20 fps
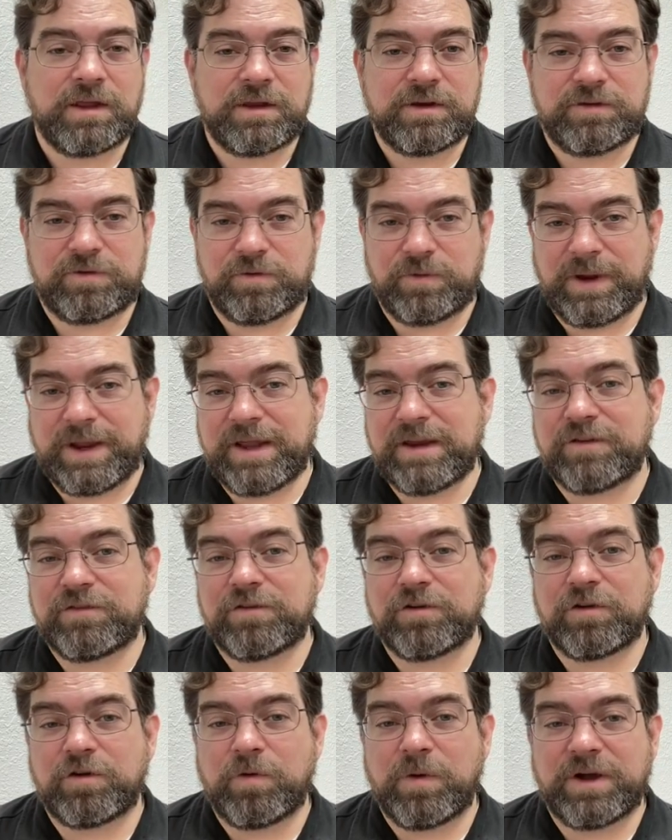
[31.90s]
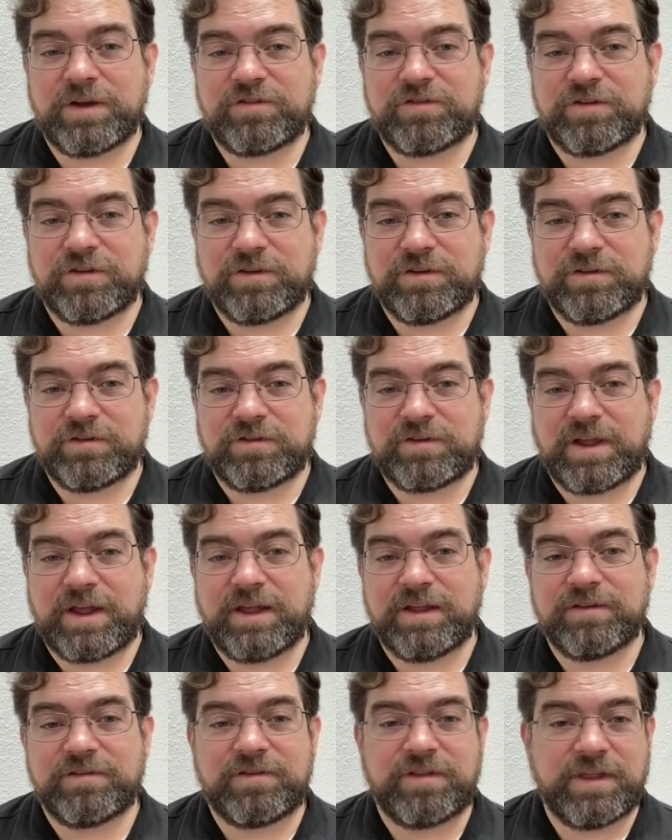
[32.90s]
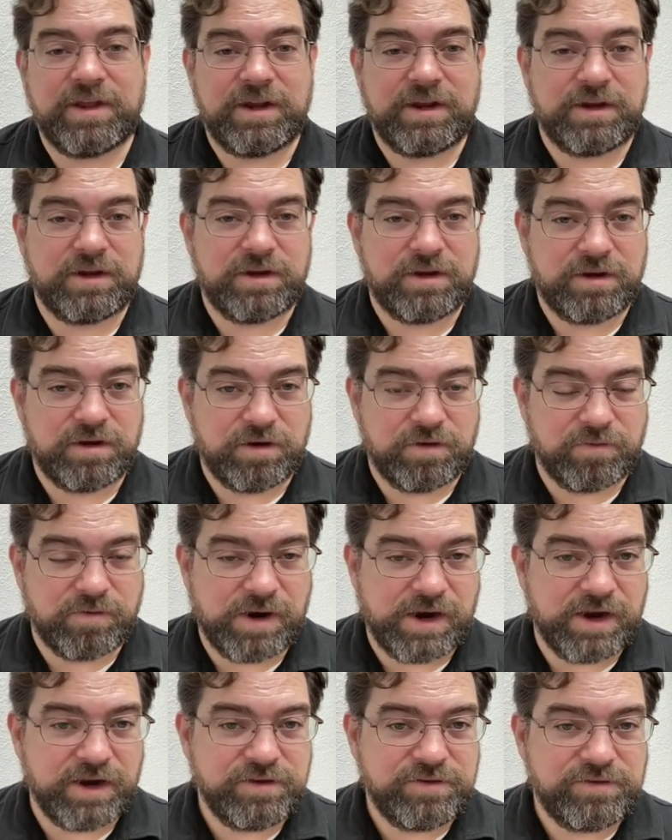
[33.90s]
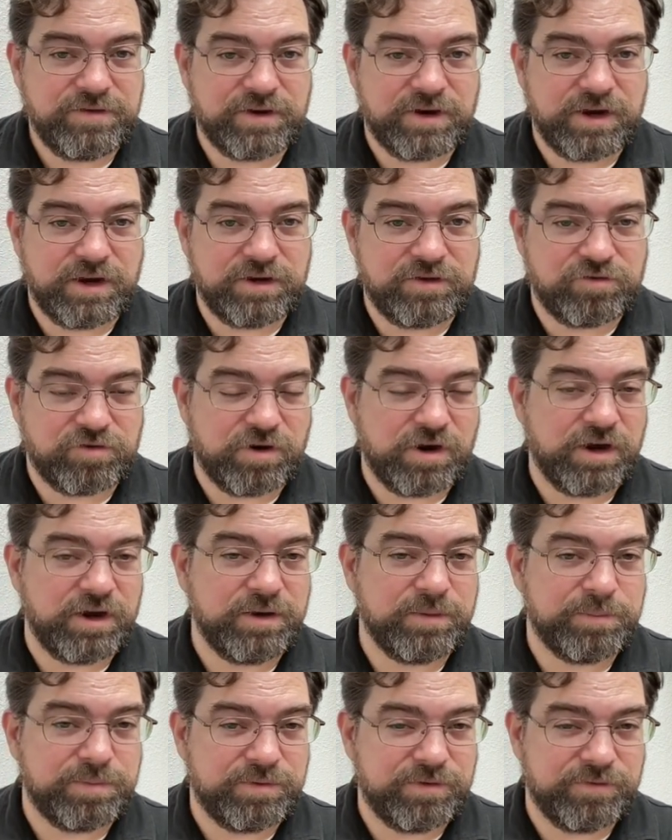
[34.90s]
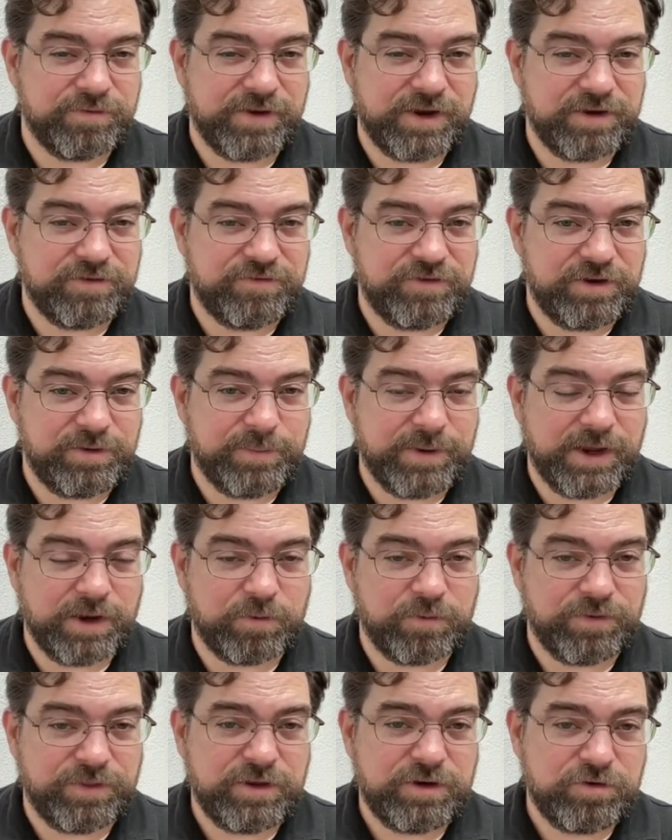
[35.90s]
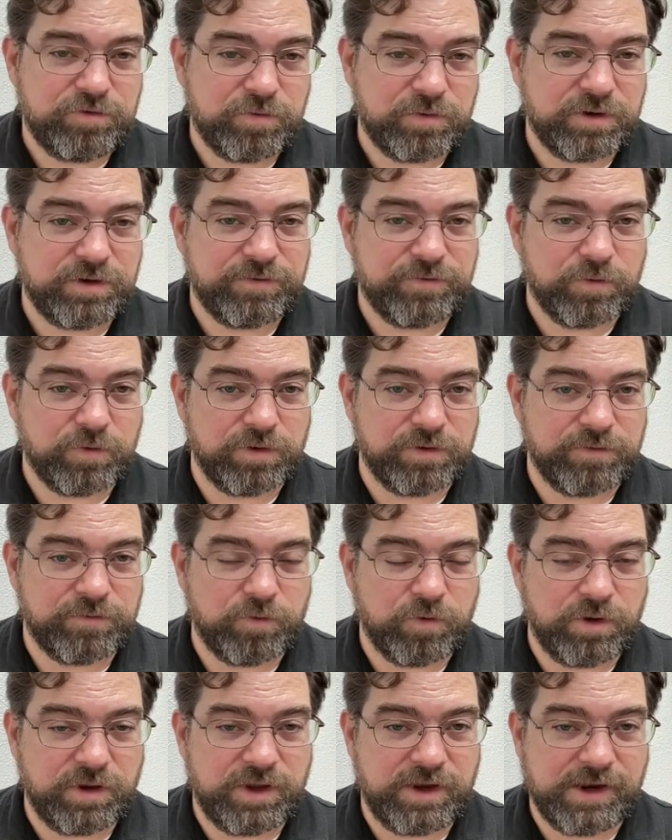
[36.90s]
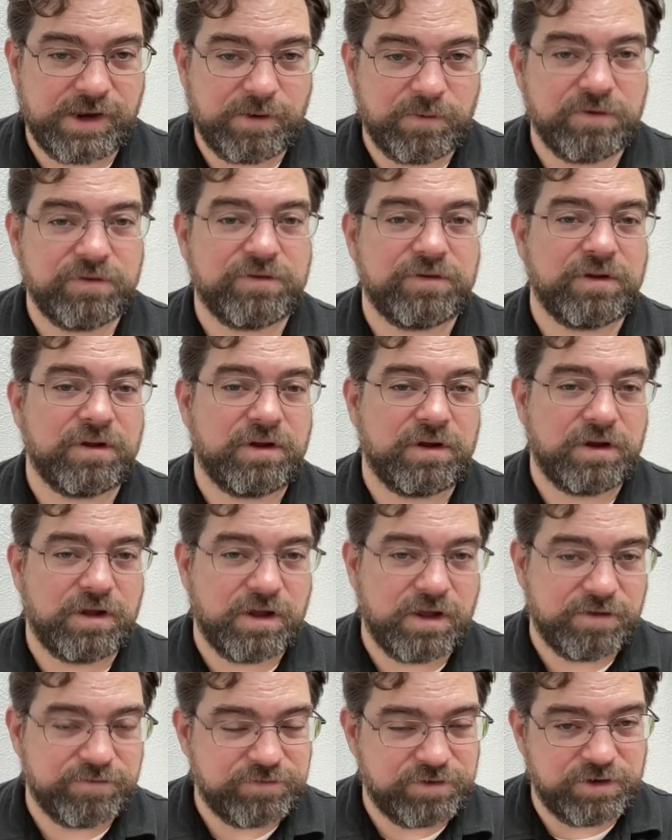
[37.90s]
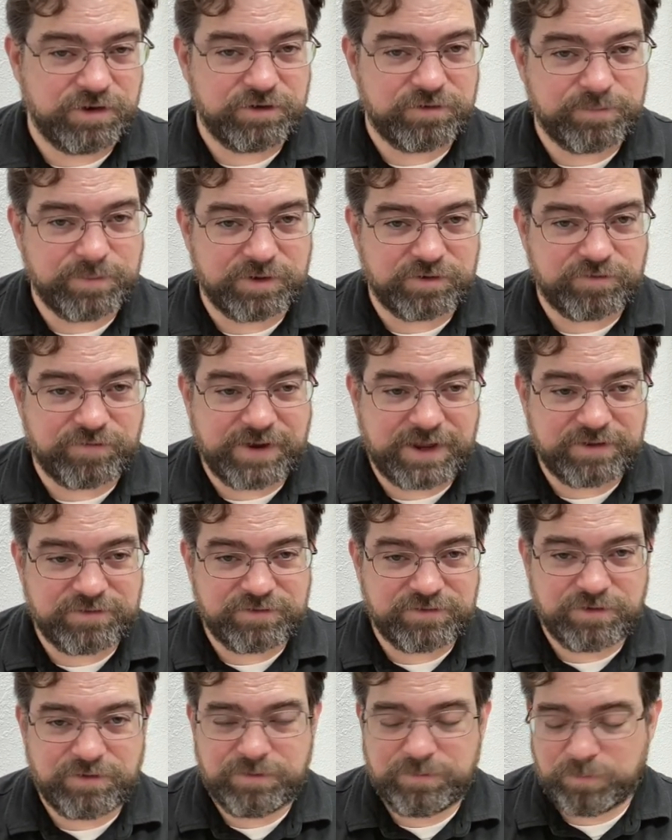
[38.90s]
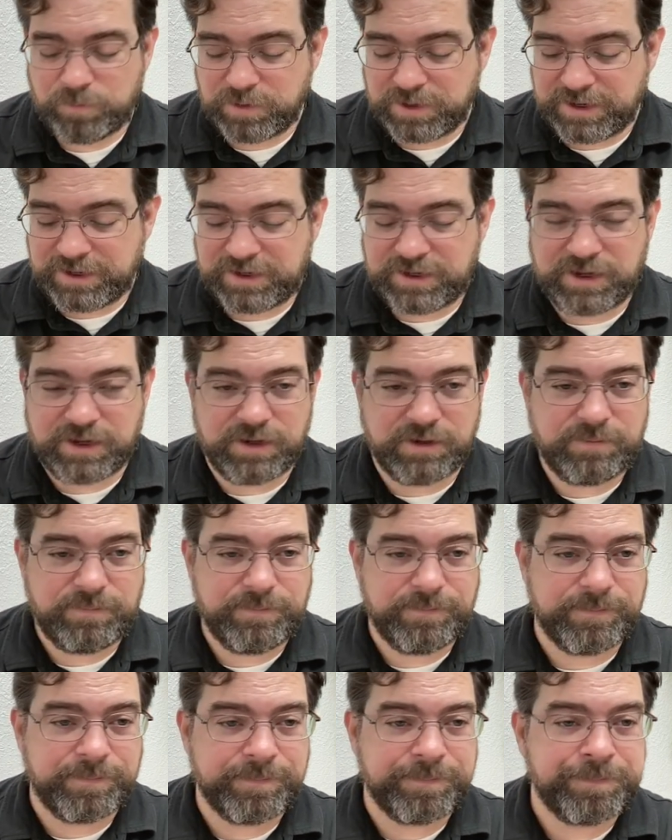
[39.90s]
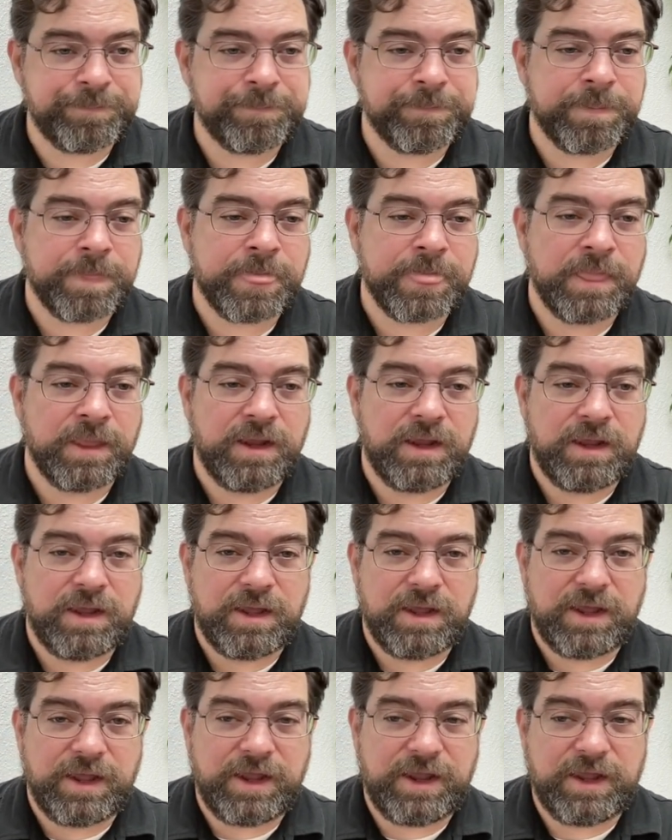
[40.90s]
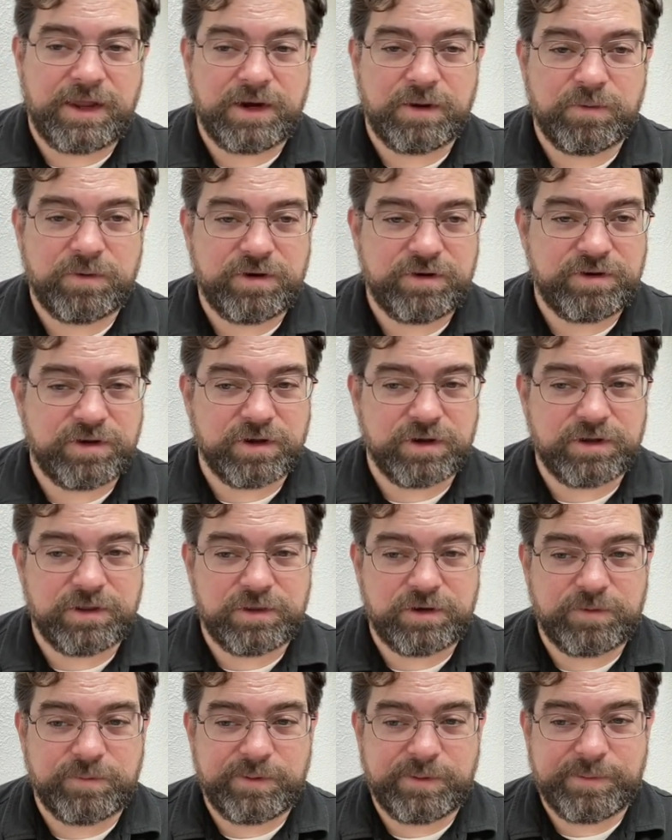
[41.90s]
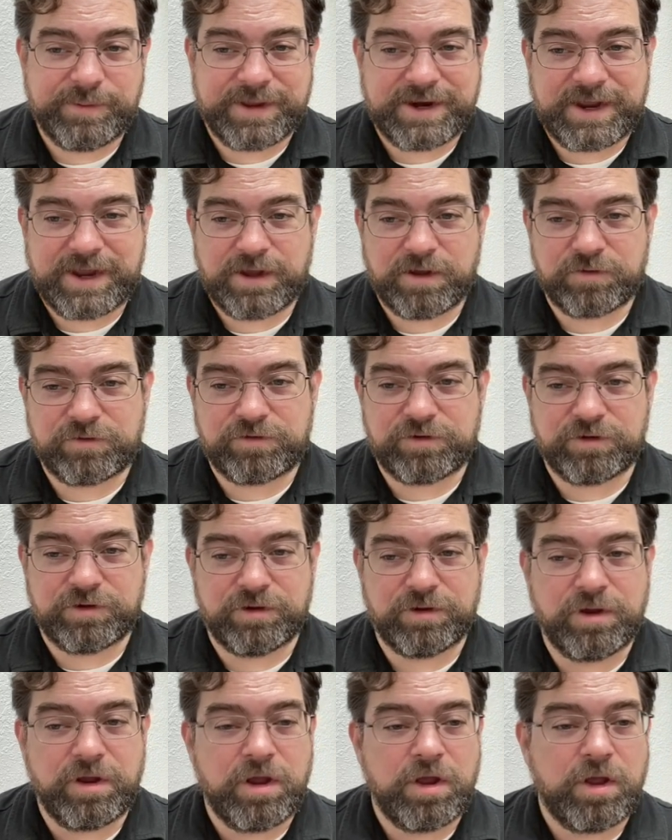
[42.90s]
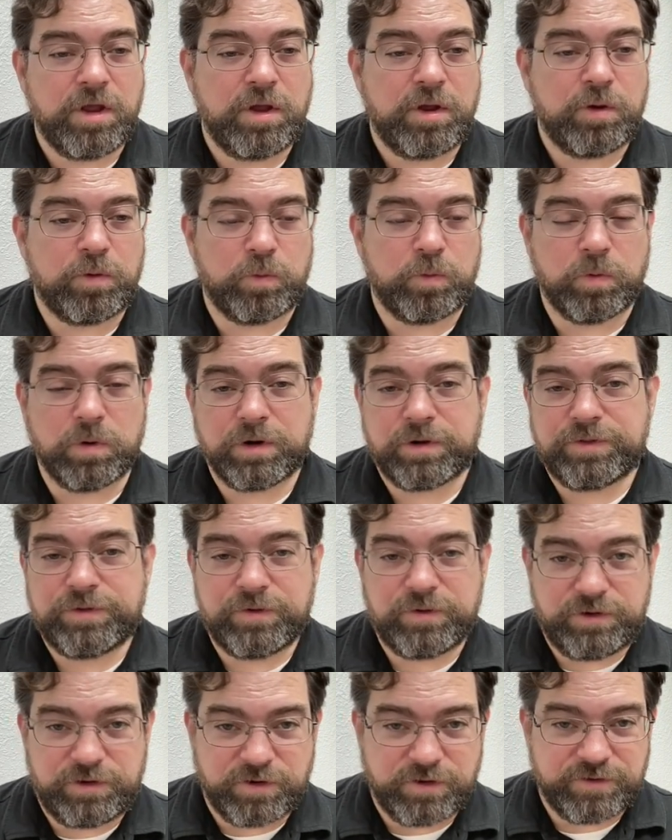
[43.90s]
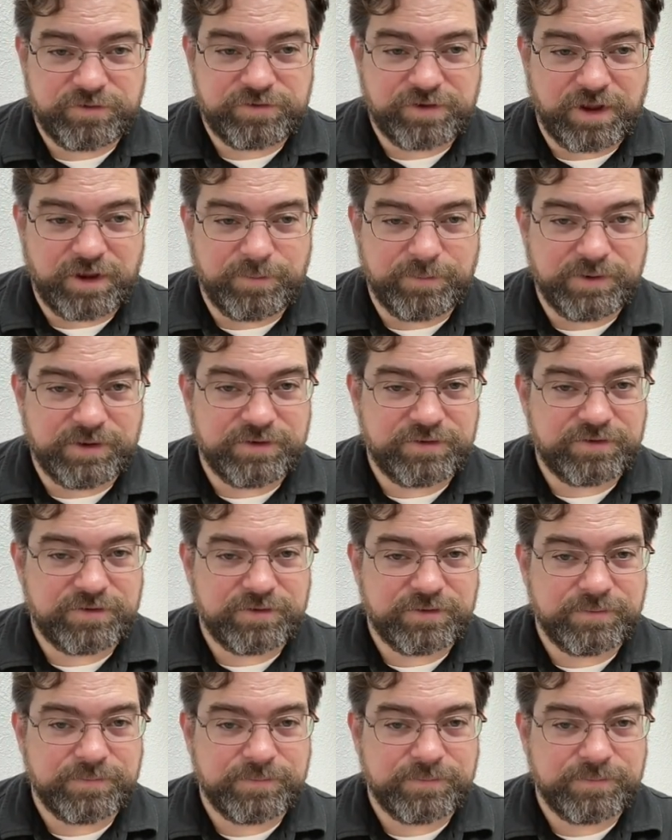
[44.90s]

to answer questions as they arise, and I try and provide feedback within 24 to 48 hours. Often it's much faster when I can. And I want to talk a little bit about how to work through your assignments.